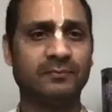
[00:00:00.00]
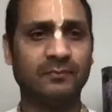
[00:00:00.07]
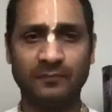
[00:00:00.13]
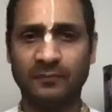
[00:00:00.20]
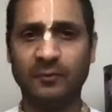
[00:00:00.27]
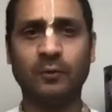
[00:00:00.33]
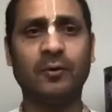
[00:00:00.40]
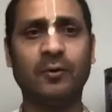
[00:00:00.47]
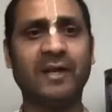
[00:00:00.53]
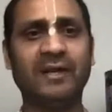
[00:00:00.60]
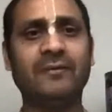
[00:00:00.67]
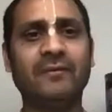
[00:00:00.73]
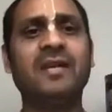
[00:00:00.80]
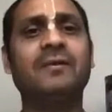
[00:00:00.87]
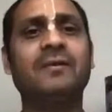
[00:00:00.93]
though
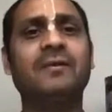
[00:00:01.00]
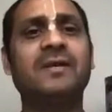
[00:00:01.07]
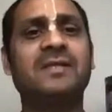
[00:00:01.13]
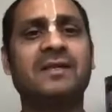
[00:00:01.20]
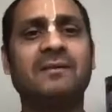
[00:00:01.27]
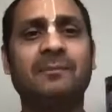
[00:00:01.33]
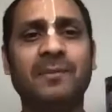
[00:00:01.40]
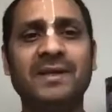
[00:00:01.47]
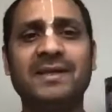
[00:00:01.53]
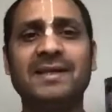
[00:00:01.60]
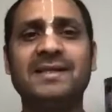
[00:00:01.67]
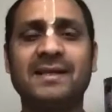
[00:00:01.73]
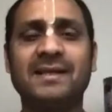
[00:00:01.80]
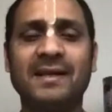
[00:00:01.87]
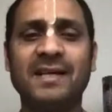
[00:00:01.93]
anyway he was completely
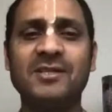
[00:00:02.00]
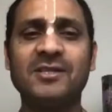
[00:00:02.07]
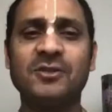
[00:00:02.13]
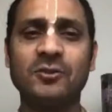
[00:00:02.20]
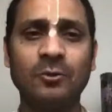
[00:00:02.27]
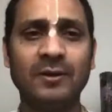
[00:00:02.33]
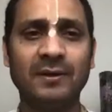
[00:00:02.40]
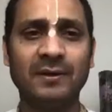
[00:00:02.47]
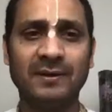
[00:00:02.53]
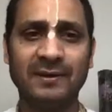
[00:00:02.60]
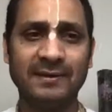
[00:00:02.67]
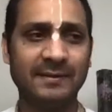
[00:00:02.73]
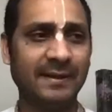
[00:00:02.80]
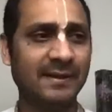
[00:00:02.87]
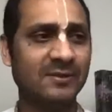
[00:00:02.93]
realized soul,
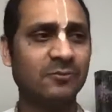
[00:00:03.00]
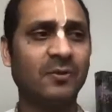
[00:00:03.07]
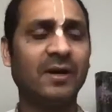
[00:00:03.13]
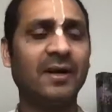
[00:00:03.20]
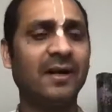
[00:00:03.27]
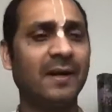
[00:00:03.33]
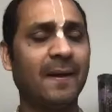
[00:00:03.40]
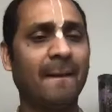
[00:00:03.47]
that's why,